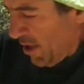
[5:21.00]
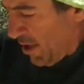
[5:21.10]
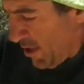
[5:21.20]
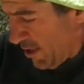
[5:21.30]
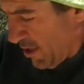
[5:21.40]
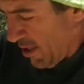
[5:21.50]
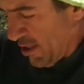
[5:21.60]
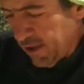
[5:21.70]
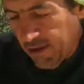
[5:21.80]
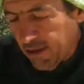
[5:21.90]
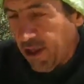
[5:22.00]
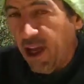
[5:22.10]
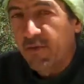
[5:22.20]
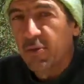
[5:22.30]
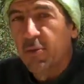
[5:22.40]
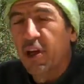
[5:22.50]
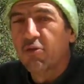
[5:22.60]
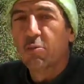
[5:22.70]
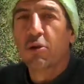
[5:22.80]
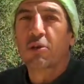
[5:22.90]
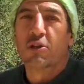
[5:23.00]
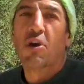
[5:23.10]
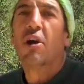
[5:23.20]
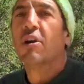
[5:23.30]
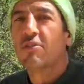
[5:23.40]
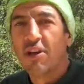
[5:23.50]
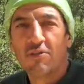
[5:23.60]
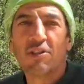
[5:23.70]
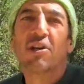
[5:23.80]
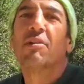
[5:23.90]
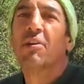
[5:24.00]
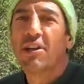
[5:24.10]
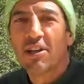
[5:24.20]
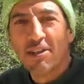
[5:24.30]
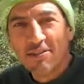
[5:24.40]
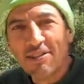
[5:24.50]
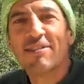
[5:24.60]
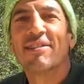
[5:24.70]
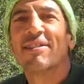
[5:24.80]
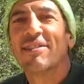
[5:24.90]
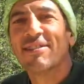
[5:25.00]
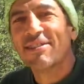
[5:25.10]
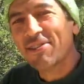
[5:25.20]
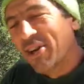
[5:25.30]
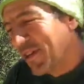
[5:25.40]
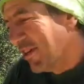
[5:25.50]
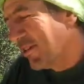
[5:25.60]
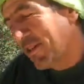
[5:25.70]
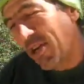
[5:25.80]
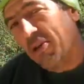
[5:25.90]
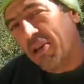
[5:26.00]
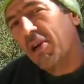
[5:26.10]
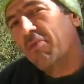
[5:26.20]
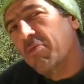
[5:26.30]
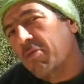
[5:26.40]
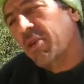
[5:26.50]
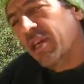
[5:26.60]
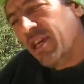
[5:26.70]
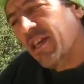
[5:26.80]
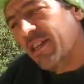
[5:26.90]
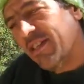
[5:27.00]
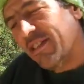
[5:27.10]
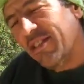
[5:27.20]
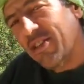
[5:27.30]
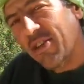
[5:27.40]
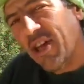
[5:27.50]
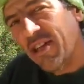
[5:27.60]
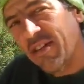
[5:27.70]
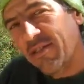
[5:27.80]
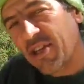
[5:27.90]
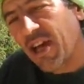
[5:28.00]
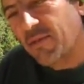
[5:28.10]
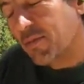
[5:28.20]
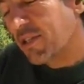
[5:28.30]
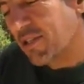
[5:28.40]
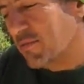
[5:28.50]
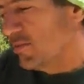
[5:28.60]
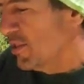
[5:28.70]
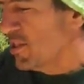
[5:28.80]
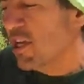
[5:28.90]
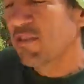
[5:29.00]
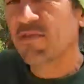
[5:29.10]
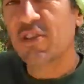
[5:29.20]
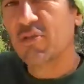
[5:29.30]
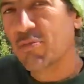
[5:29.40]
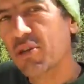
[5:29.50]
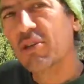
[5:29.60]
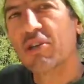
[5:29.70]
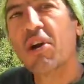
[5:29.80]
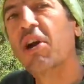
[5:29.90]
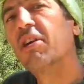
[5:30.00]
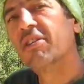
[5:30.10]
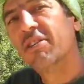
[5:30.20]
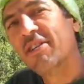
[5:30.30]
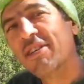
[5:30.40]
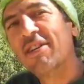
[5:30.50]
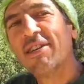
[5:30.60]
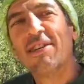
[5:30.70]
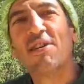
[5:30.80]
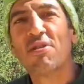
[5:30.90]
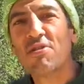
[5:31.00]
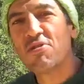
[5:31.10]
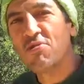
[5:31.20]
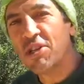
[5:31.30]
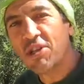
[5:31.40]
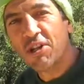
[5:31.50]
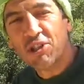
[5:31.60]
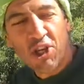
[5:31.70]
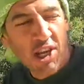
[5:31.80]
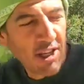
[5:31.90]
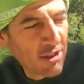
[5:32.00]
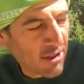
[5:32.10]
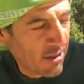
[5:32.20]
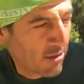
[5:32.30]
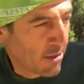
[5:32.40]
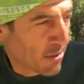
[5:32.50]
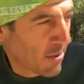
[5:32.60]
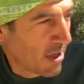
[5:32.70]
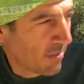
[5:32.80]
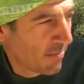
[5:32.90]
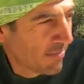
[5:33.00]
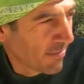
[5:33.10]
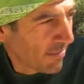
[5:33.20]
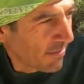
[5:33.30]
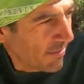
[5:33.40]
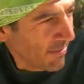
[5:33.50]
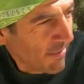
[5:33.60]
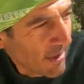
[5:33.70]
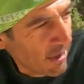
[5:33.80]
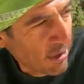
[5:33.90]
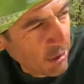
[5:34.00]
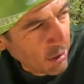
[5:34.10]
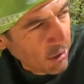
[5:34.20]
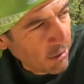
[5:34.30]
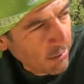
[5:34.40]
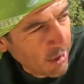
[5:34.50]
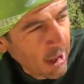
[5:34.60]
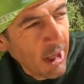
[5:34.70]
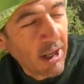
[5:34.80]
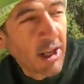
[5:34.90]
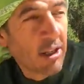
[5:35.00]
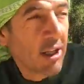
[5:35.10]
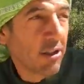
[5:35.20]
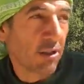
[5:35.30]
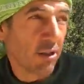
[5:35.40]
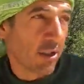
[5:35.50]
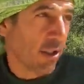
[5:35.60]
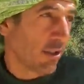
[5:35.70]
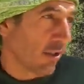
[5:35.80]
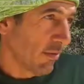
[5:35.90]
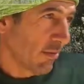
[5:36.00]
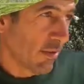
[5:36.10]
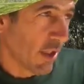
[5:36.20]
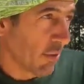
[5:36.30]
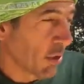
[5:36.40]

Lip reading: And I didn't have to have a broken heart every time I cut, trying out, because I would have come from the big end until I hit sound wood, and it would have been 10 feet of broken heart and 3 dull chains or who knows what. So, and then there's another thing.